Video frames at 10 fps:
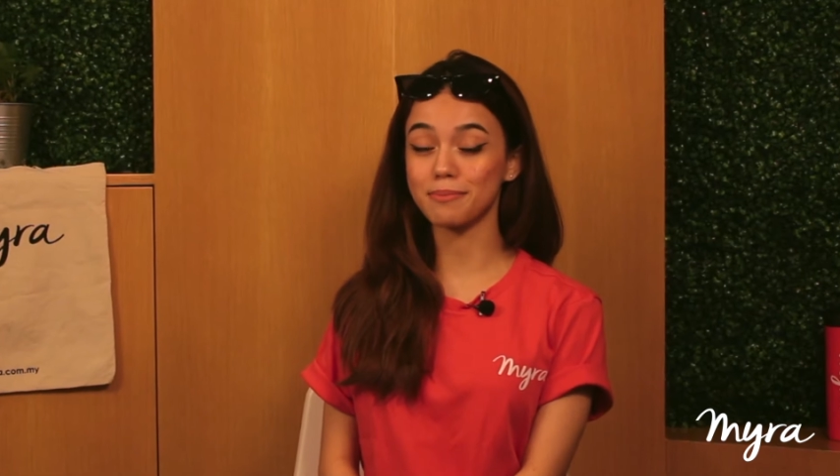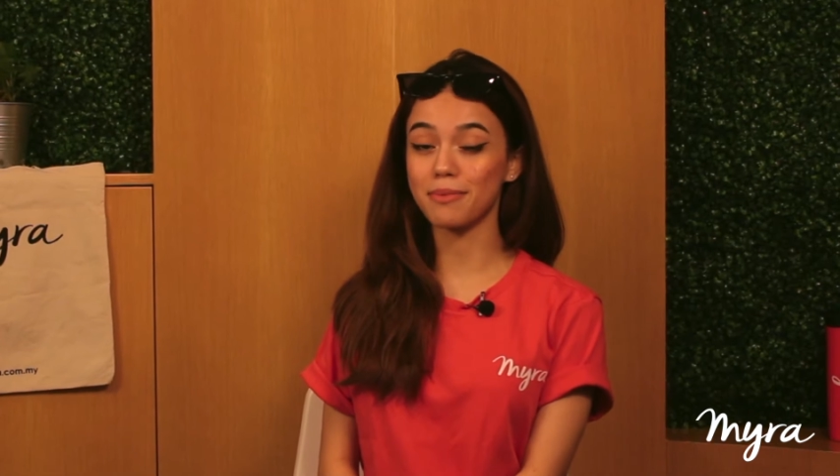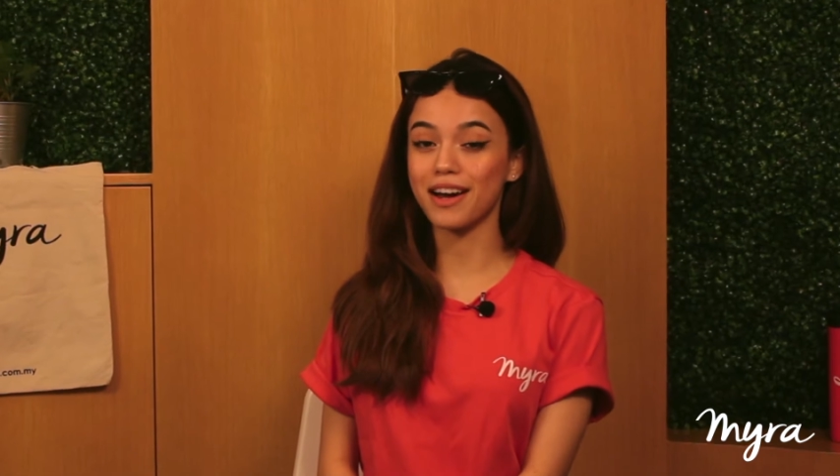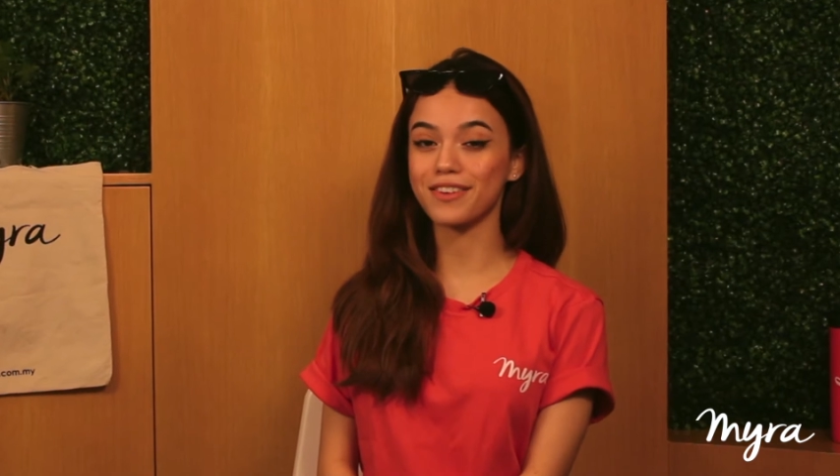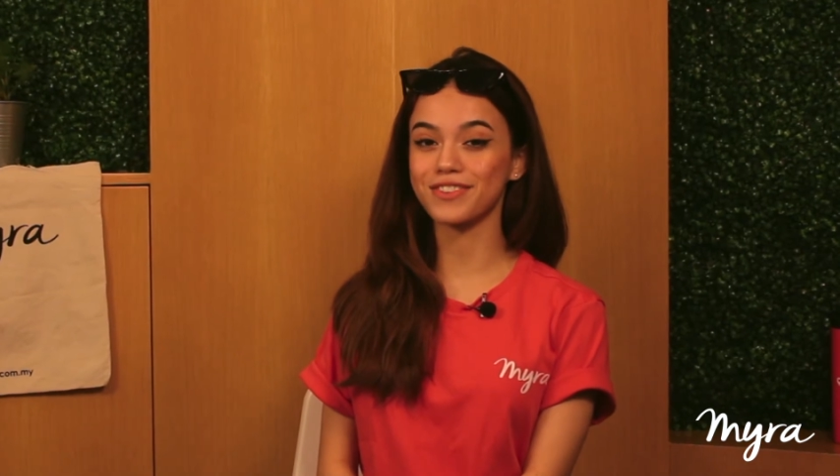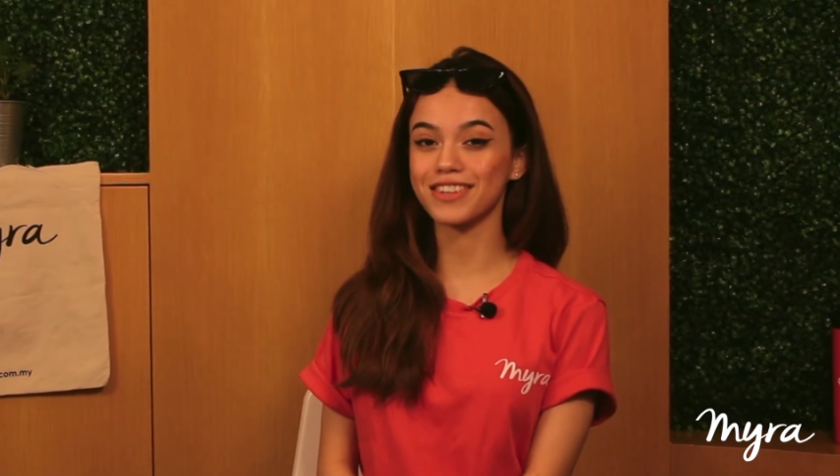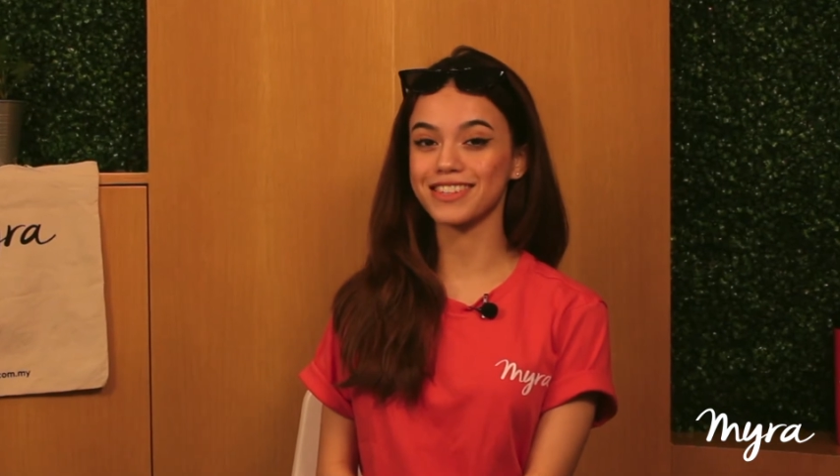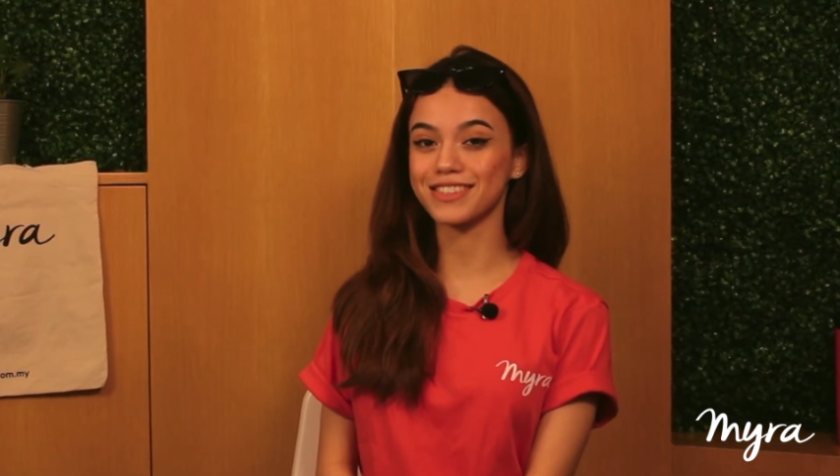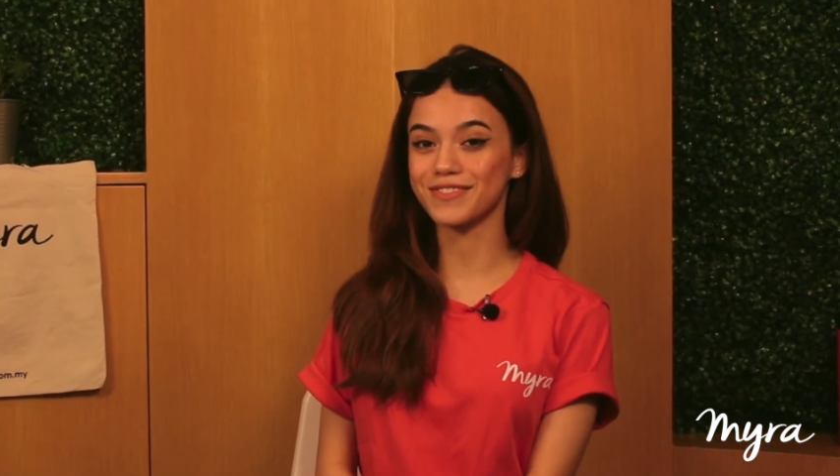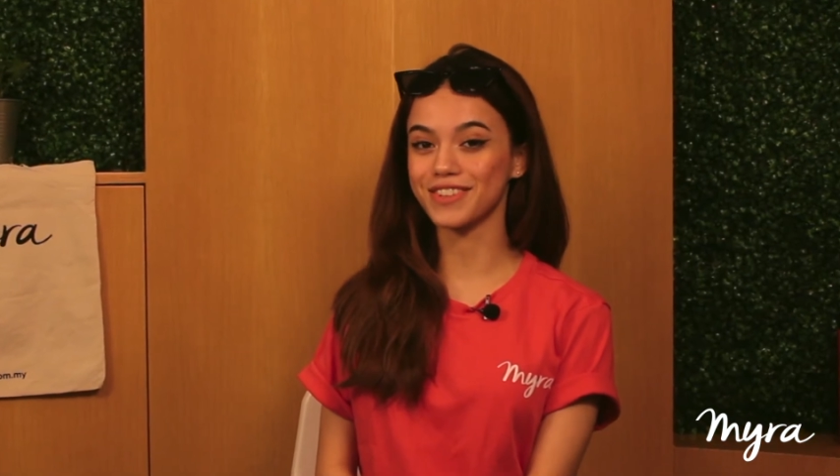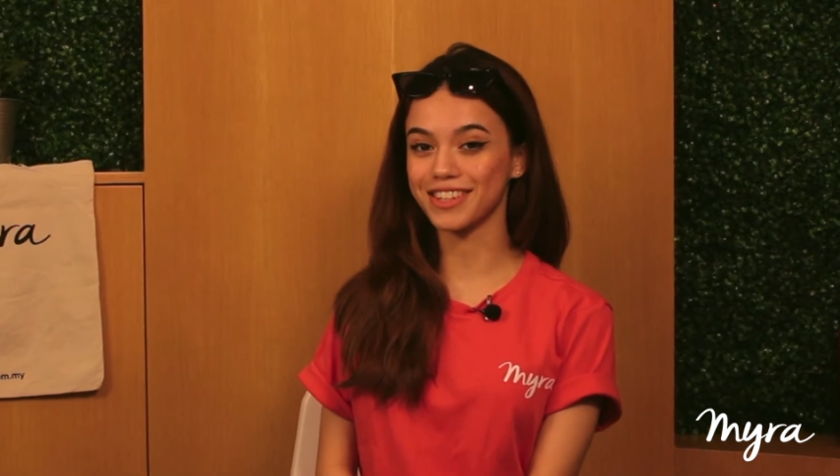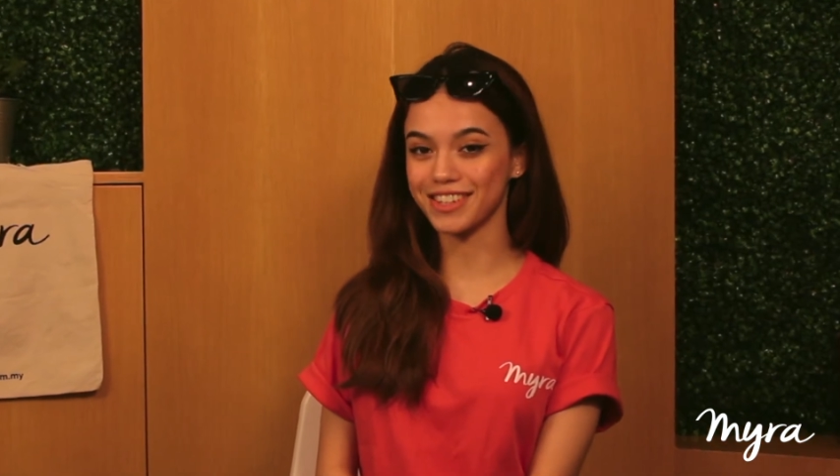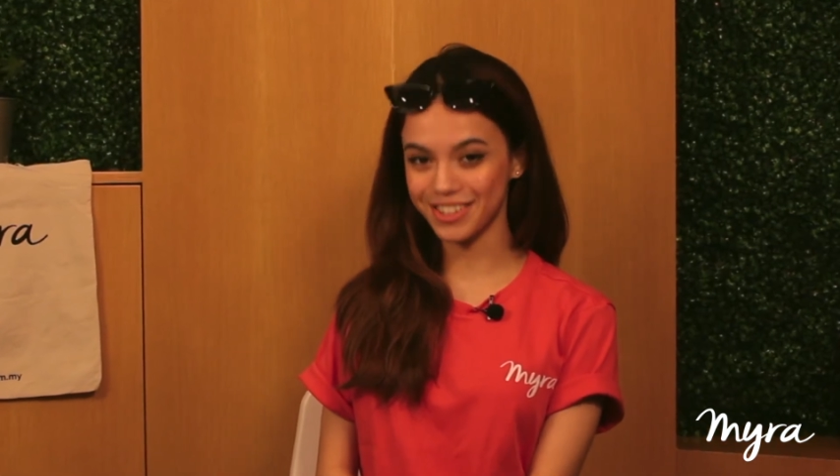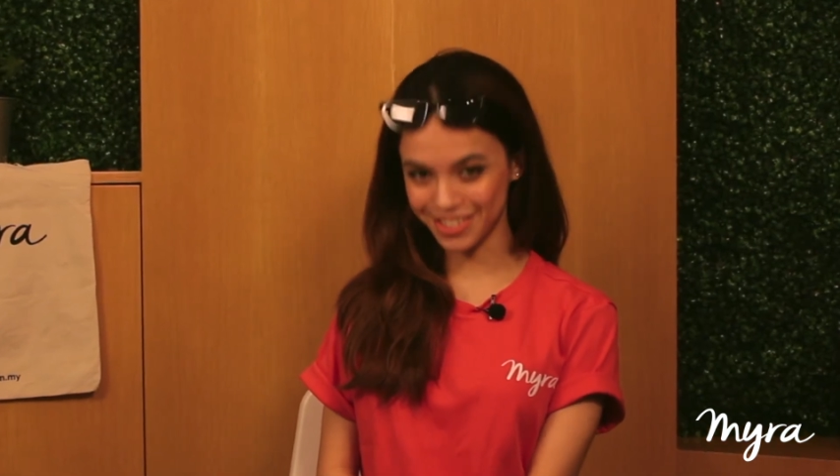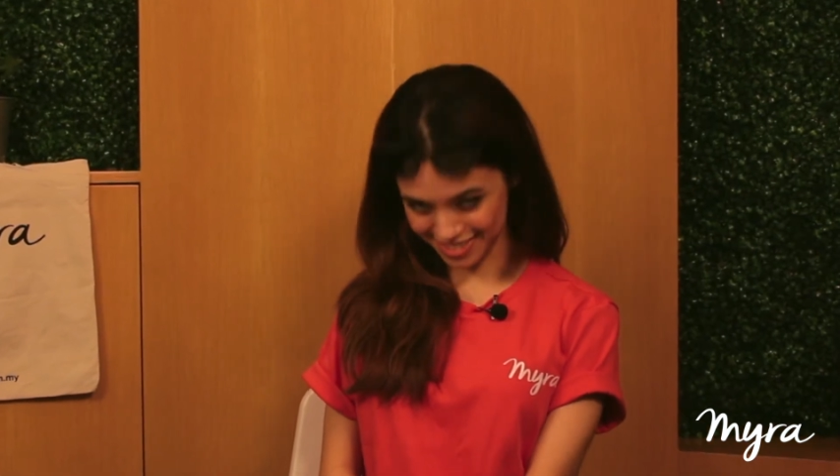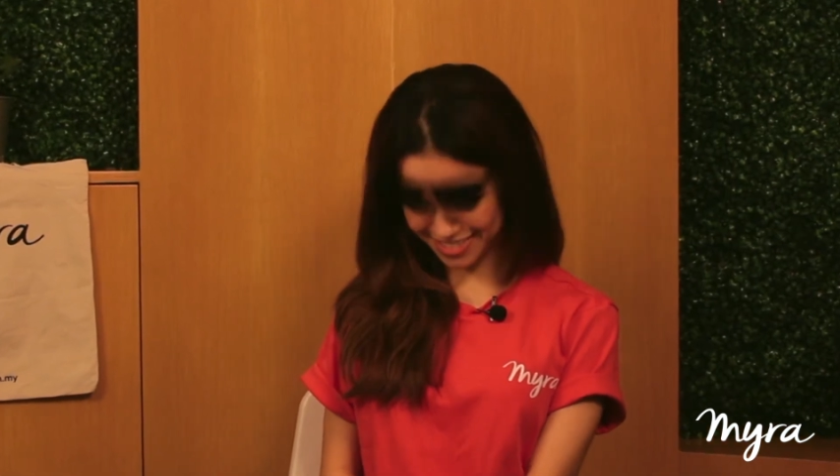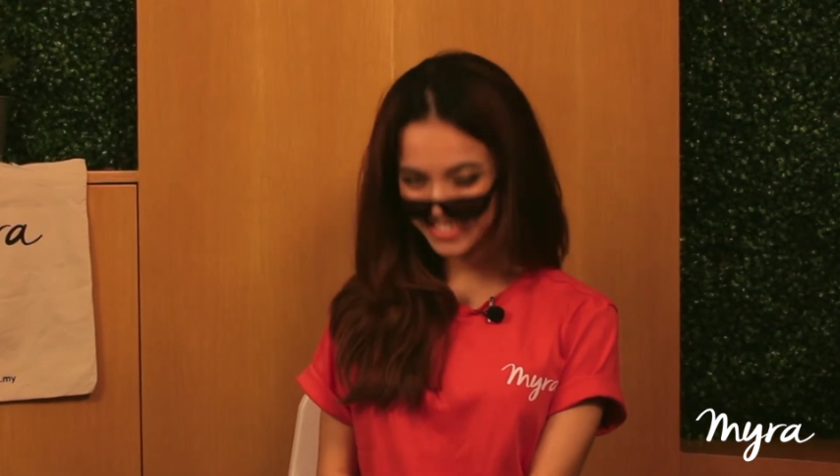my feelings for you.